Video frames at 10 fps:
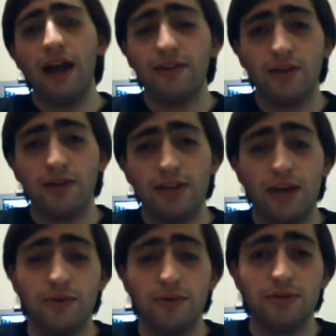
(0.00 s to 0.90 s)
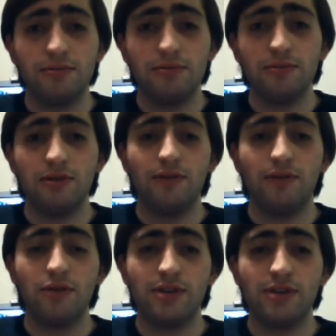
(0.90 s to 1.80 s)
I thought I would,
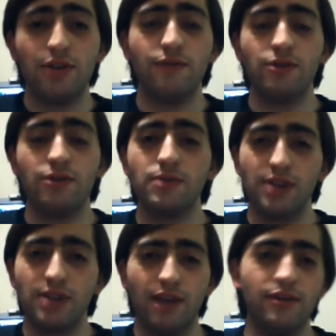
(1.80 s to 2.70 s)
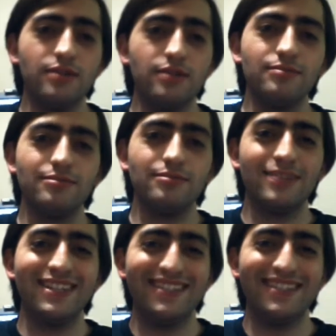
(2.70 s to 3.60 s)
of course, thank you first, which I have done.
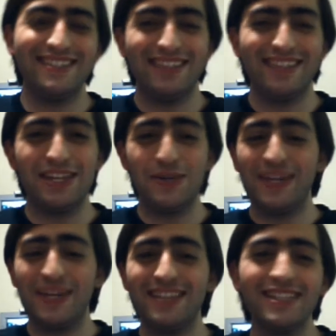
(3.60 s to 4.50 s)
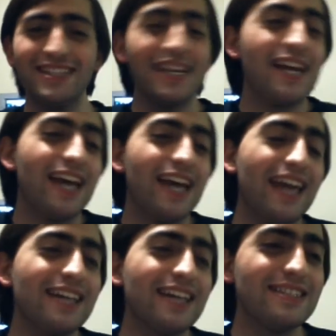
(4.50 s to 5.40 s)
Thank you again.
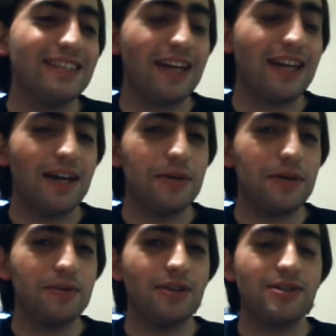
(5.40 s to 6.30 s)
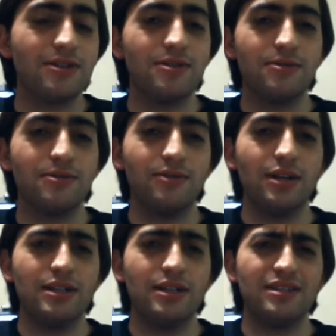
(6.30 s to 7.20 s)
And I would
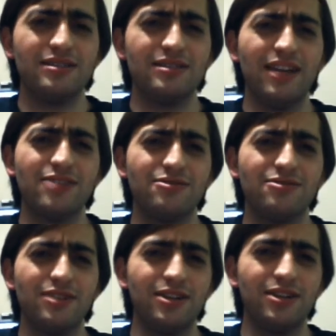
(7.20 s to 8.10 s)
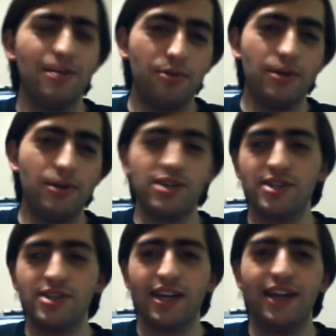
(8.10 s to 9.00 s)
also answer a couple
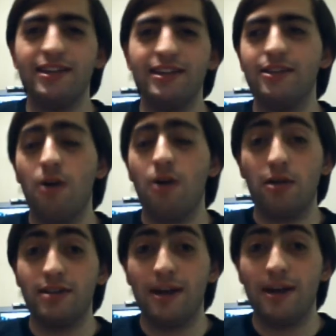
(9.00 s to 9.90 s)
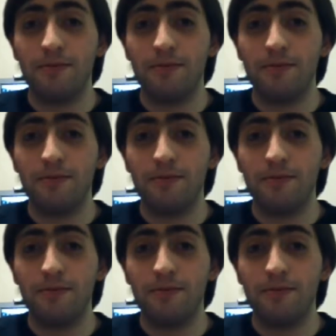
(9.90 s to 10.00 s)
questions I kind of get all the